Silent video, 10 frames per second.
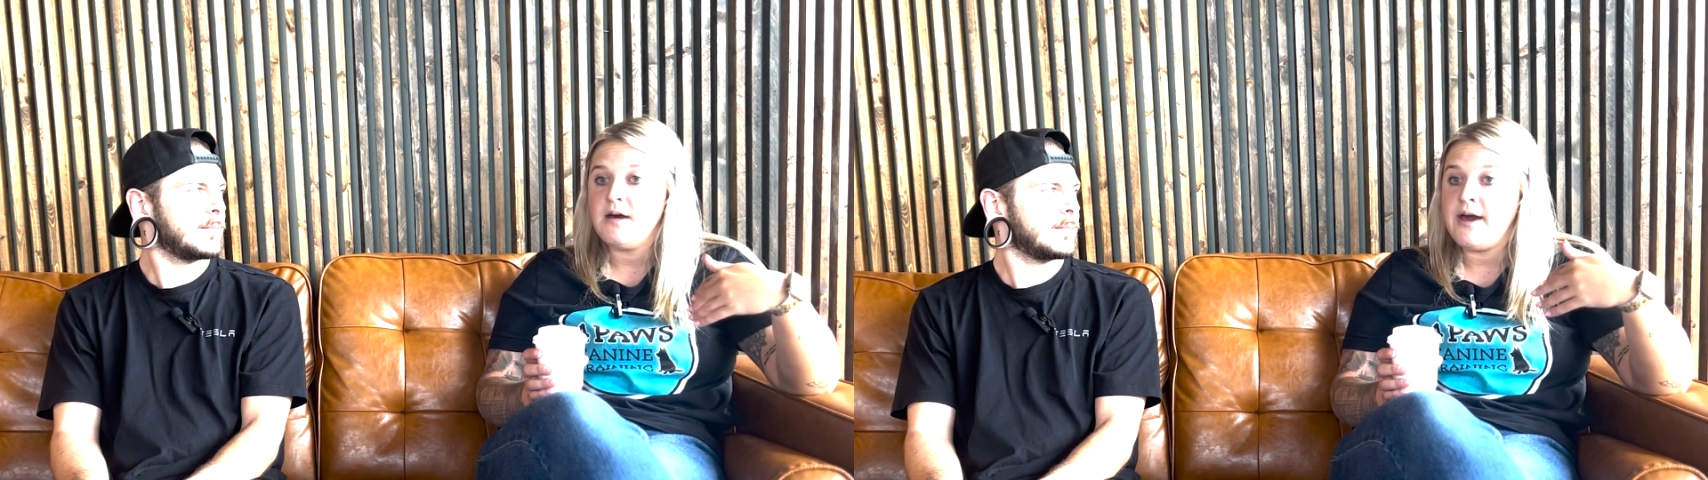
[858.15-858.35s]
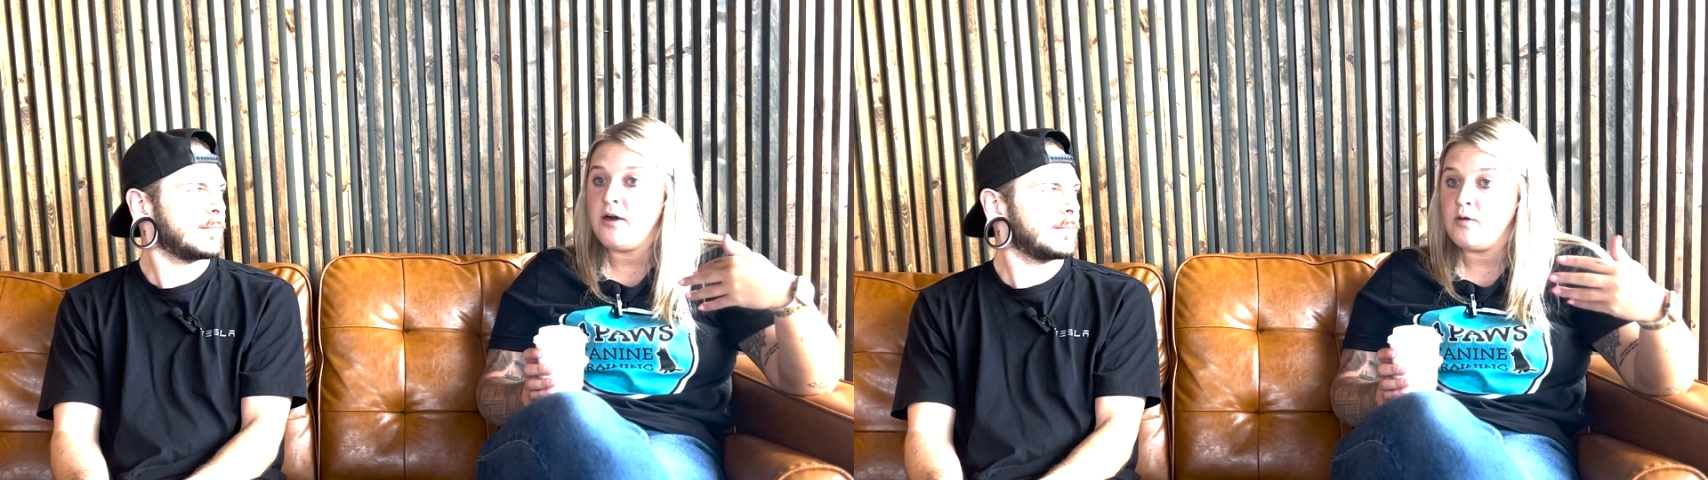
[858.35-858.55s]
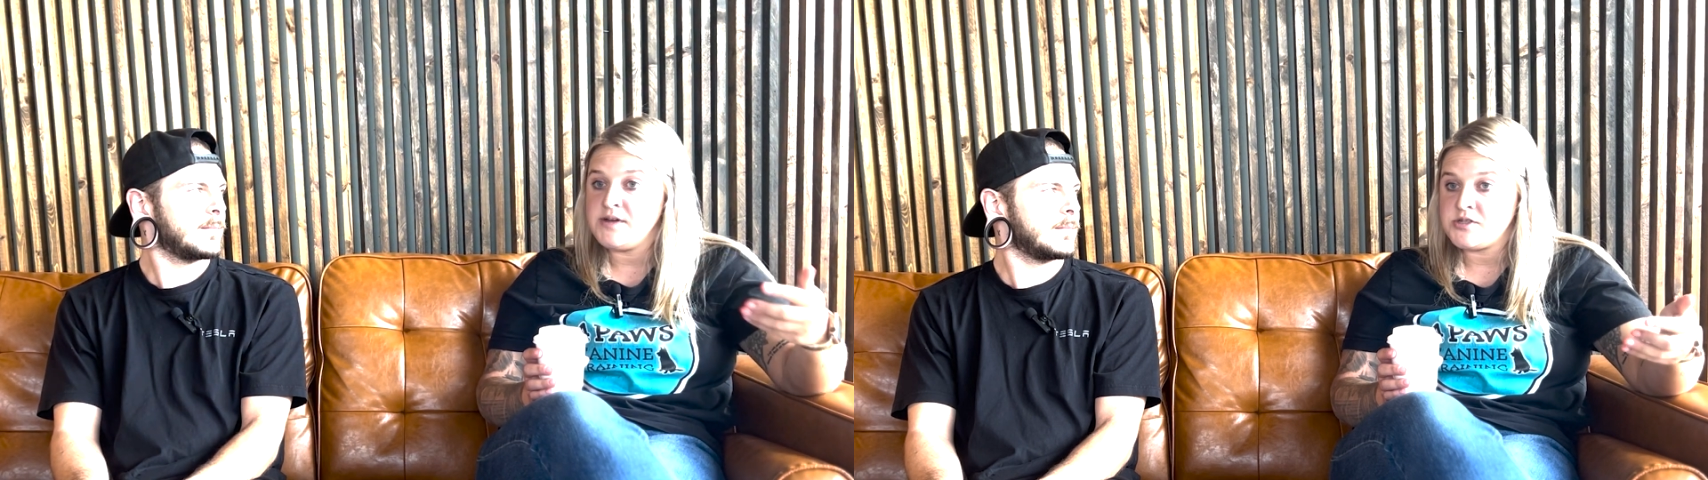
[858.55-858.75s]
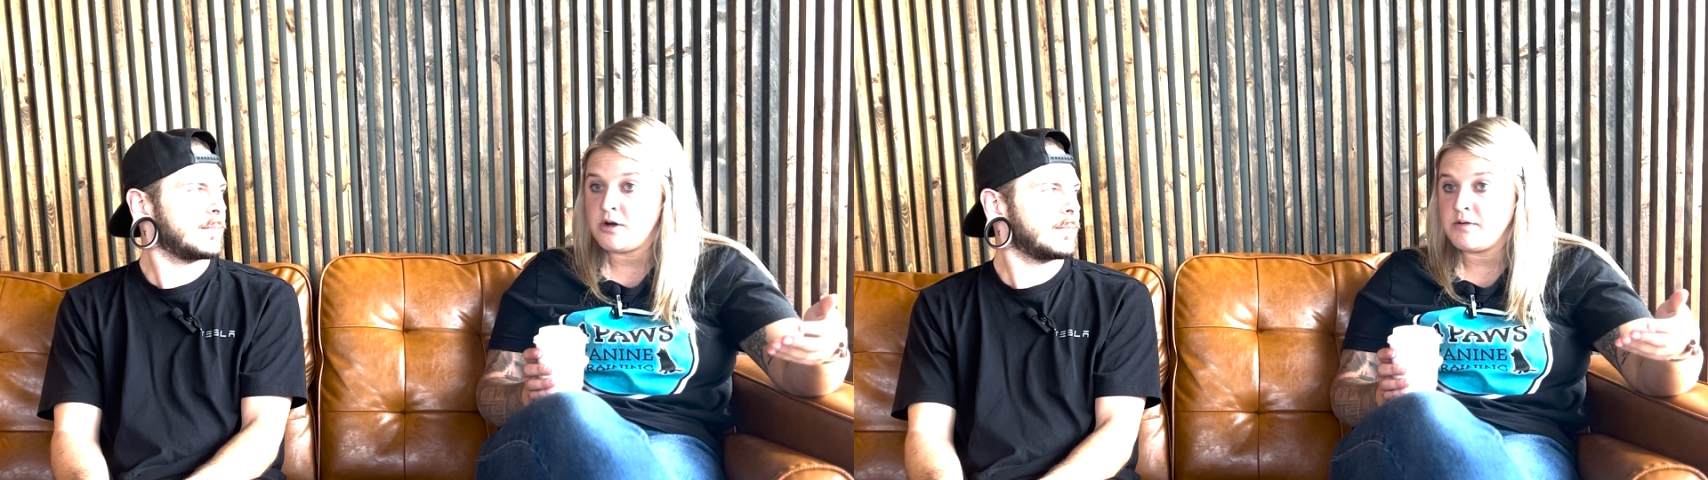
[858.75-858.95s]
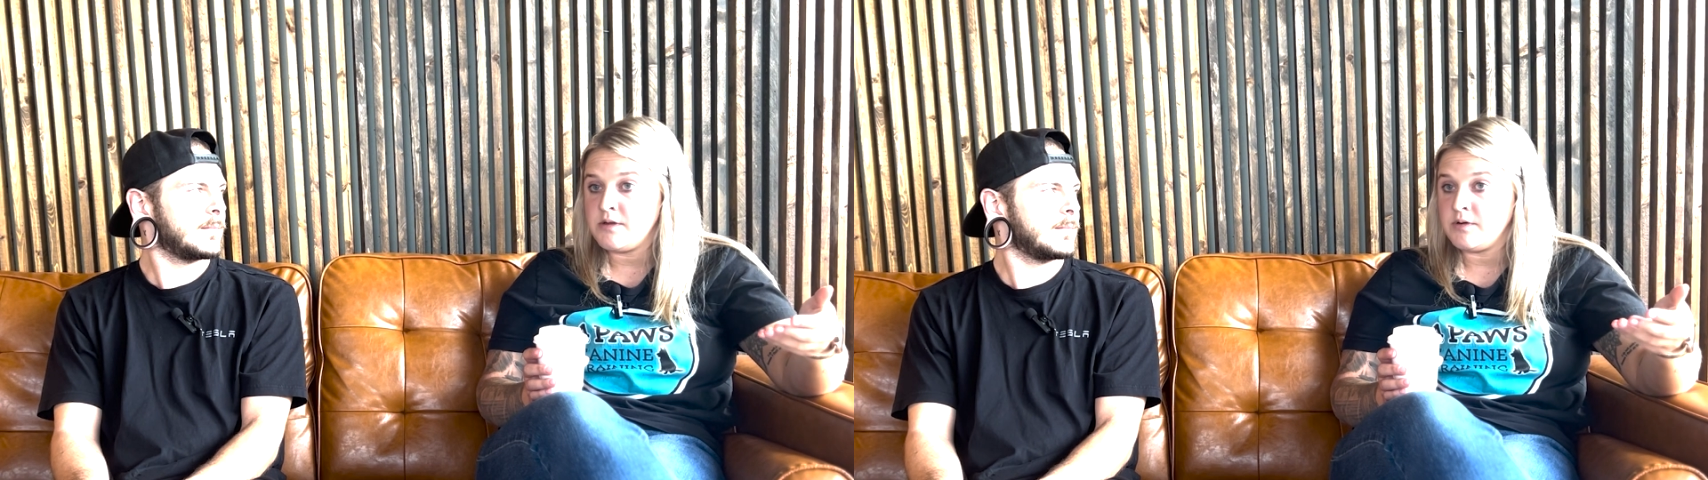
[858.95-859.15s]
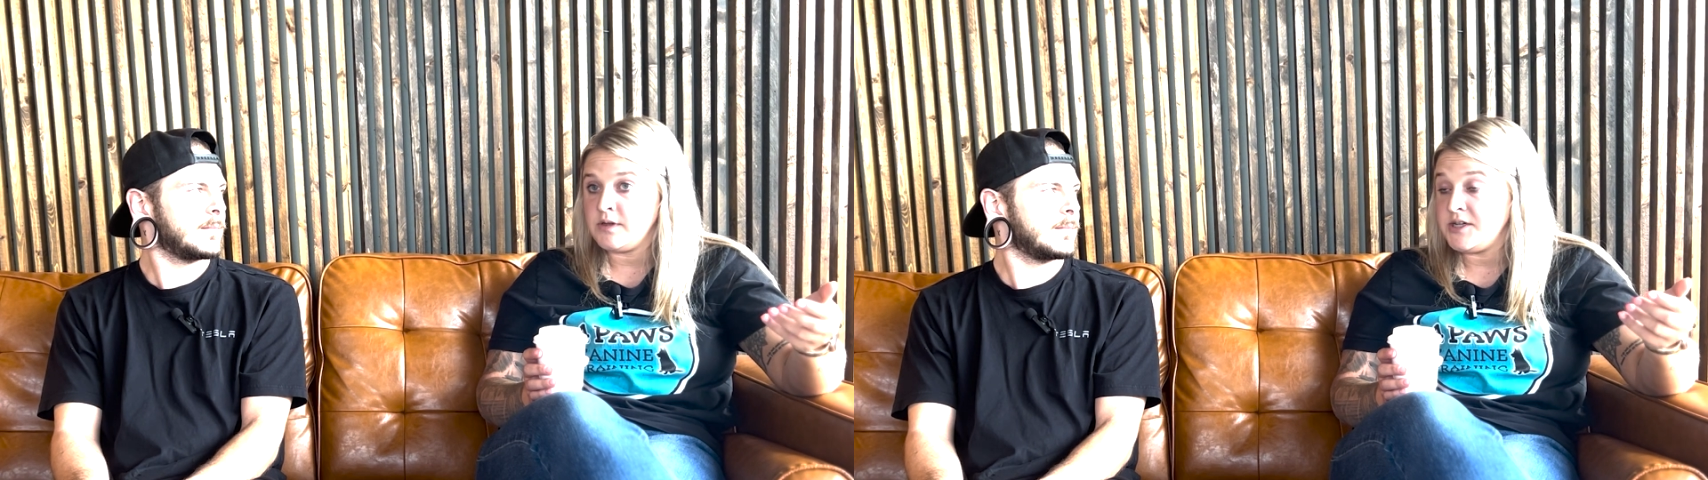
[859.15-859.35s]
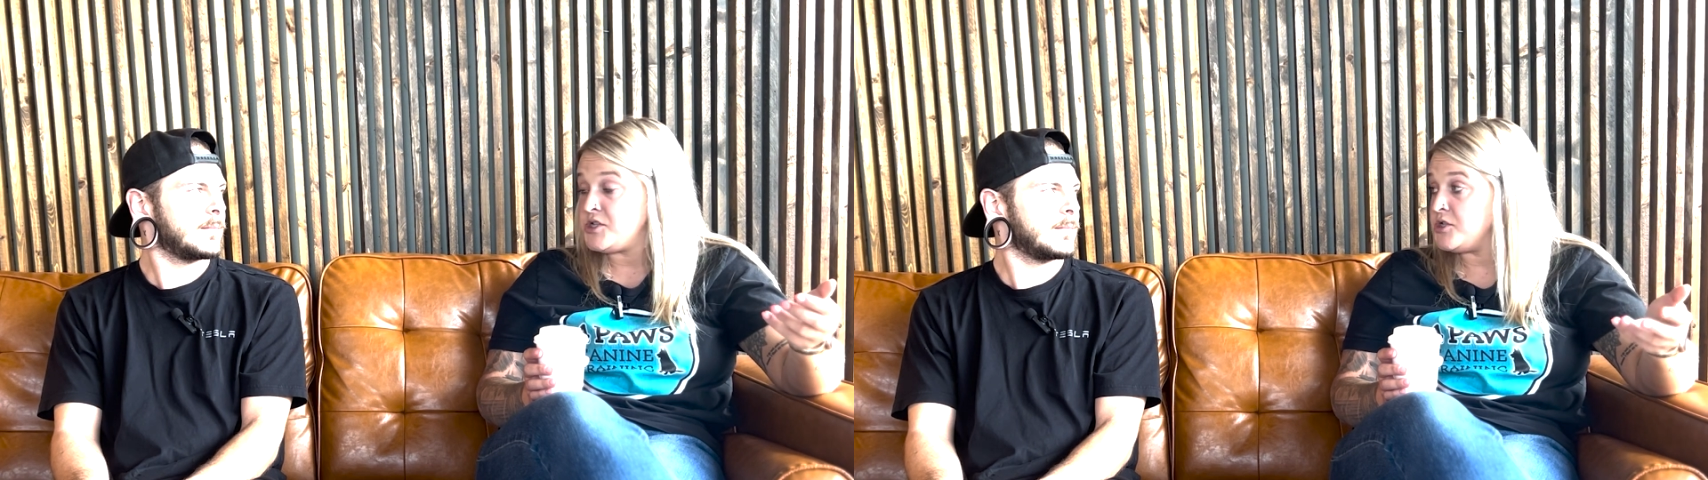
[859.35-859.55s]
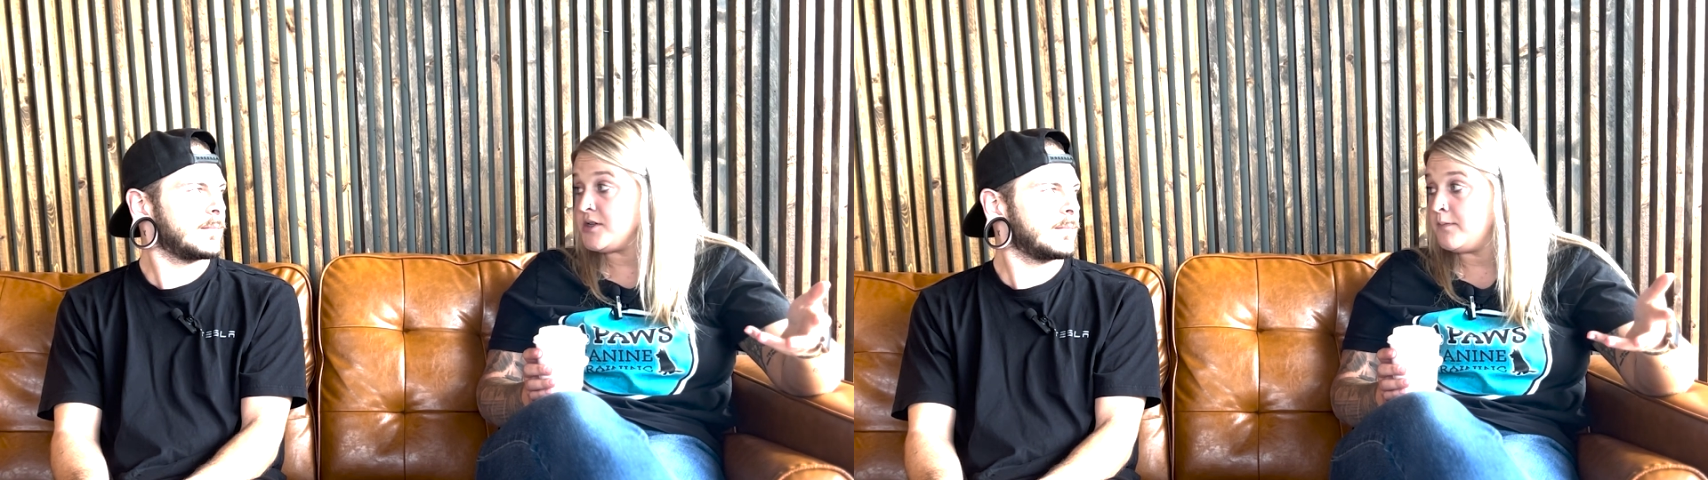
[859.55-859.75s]
I always start with the
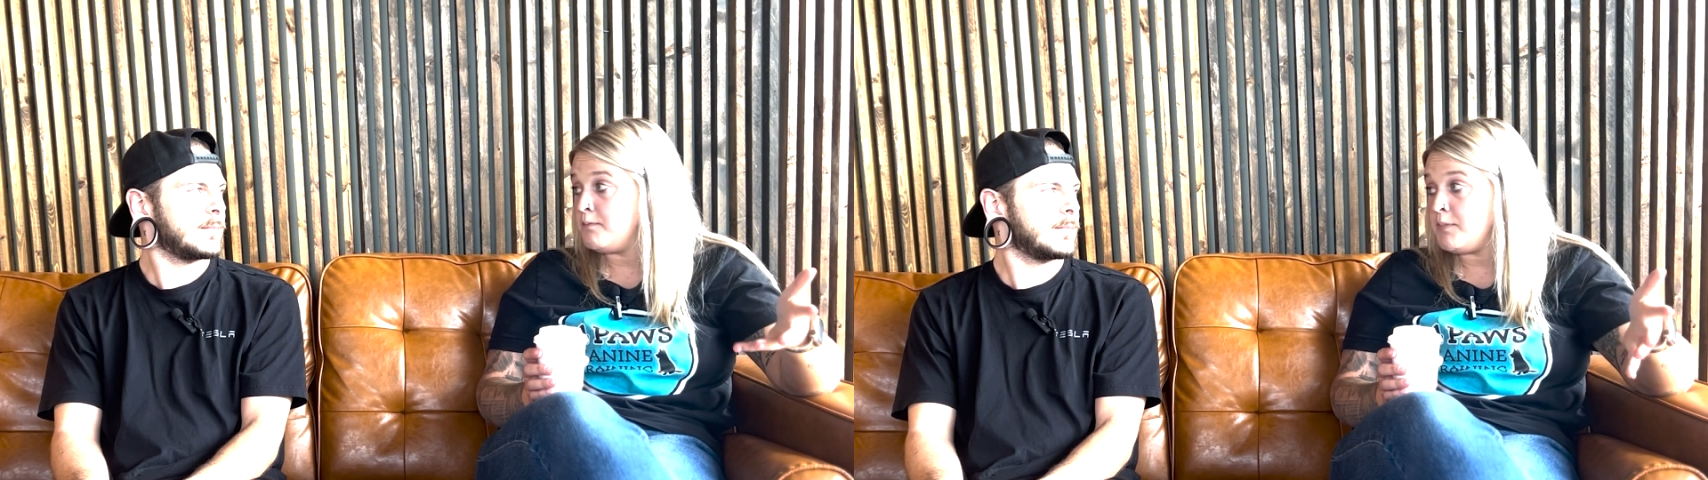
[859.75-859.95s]
relationship